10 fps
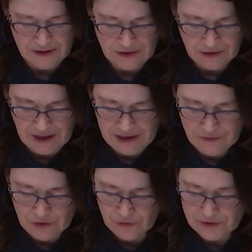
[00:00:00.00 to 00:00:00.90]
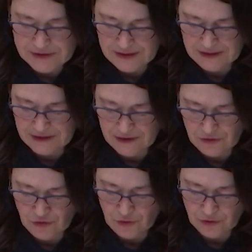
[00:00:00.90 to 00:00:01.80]
The lack of oversight and
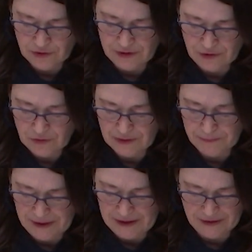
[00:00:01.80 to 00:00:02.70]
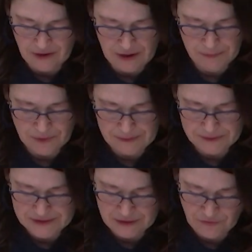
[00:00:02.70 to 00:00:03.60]
control on who can buy and operate
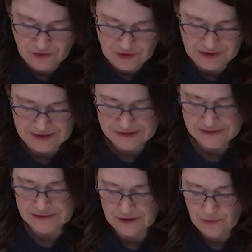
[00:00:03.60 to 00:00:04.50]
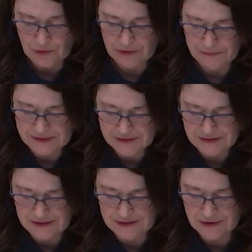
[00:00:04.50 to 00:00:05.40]
BC fishing licenses and quota in
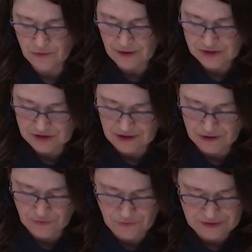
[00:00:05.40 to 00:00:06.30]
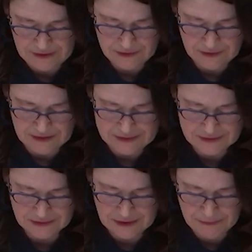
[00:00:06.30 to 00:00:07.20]
BC is crushing our fleet. It is
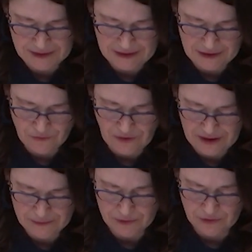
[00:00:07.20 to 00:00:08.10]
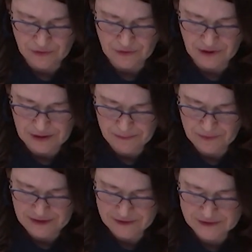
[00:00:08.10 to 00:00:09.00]
eliminating viable
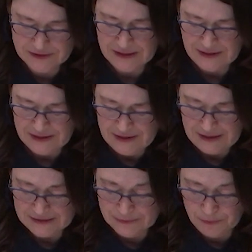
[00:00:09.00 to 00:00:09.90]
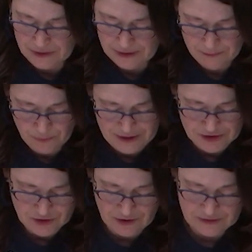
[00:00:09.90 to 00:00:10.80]
owner-operators and is putting
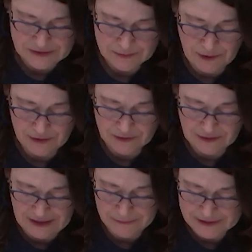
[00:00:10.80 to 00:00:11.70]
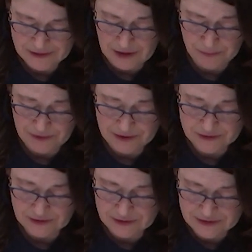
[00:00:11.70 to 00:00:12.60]
pressure on the smaller land-based
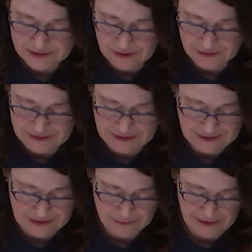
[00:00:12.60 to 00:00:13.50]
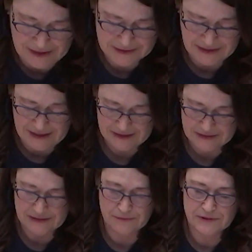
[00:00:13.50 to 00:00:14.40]
operators to consolidate and amass
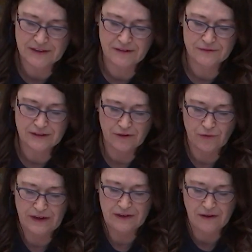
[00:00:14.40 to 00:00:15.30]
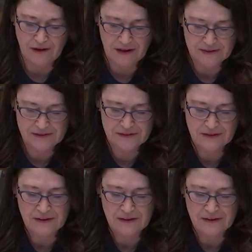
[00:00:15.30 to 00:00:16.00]
access themselves at great cost.